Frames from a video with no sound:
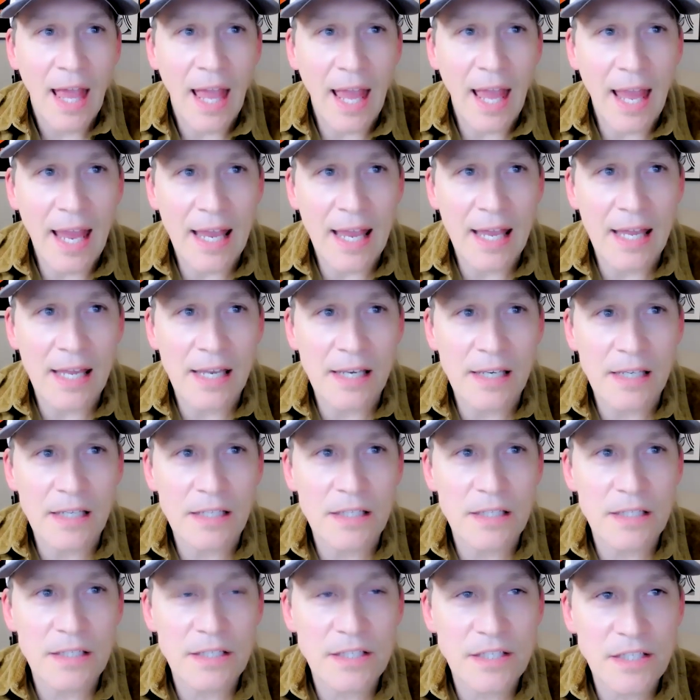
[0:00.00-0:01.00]
And
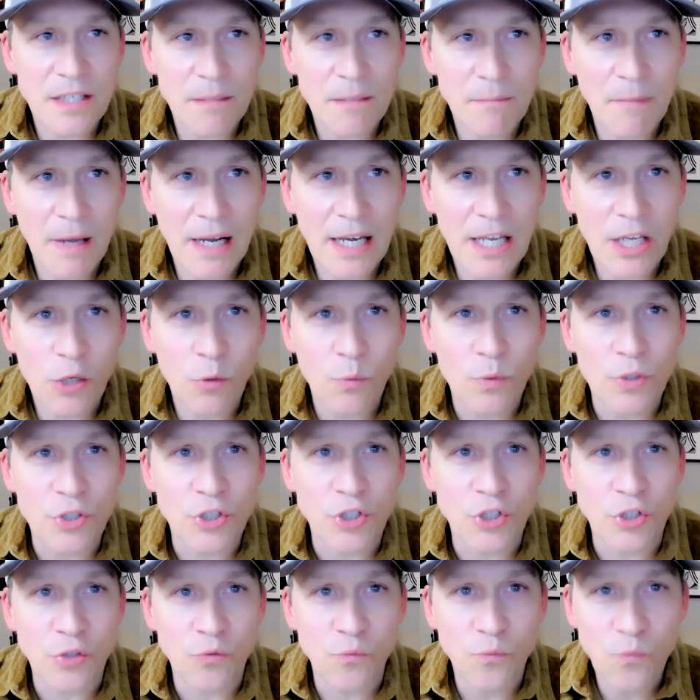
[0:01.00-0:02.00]
somebody who was
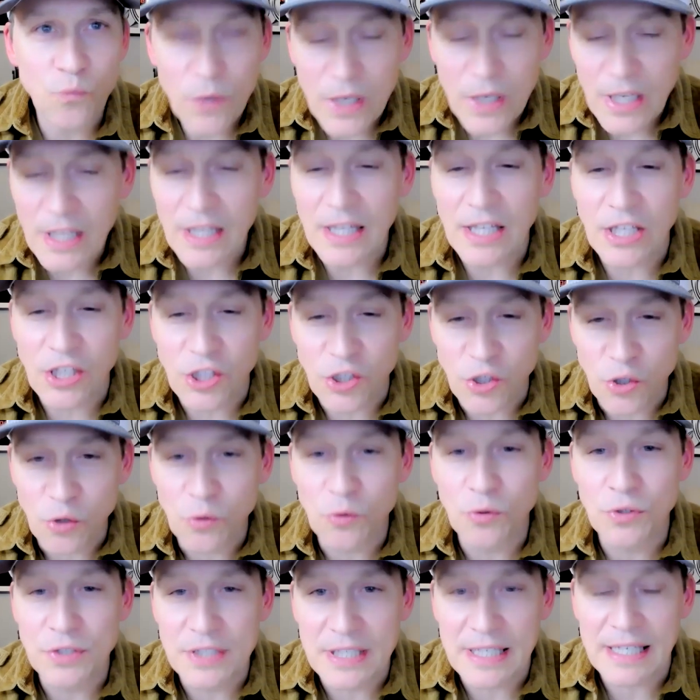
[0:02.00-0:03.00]
really
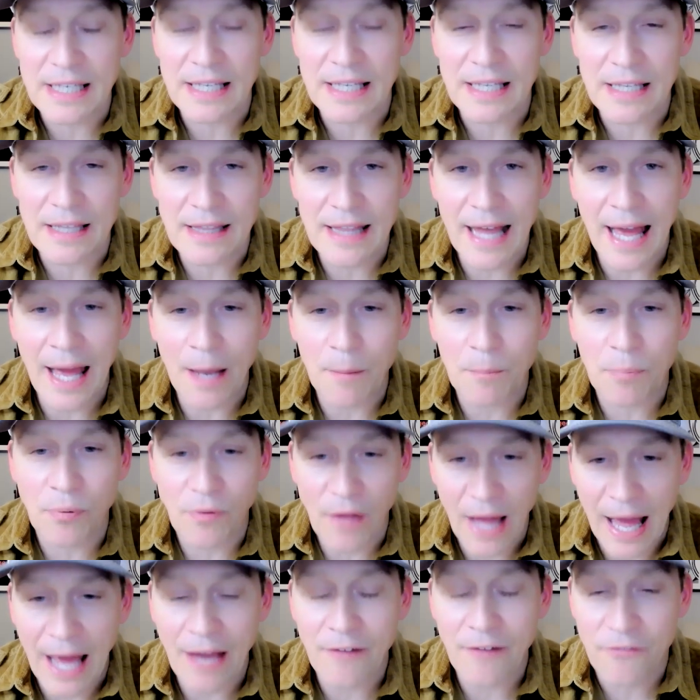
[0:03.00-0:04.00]
using that
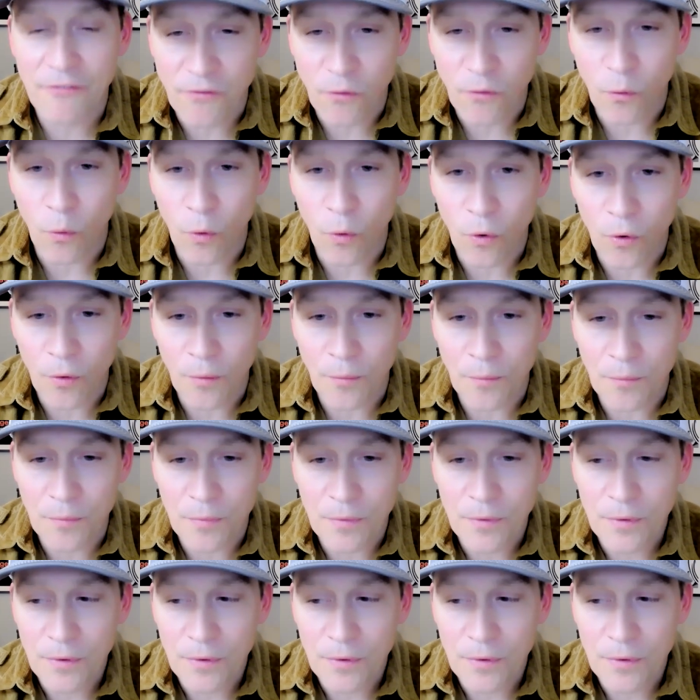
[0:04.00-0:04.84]
platform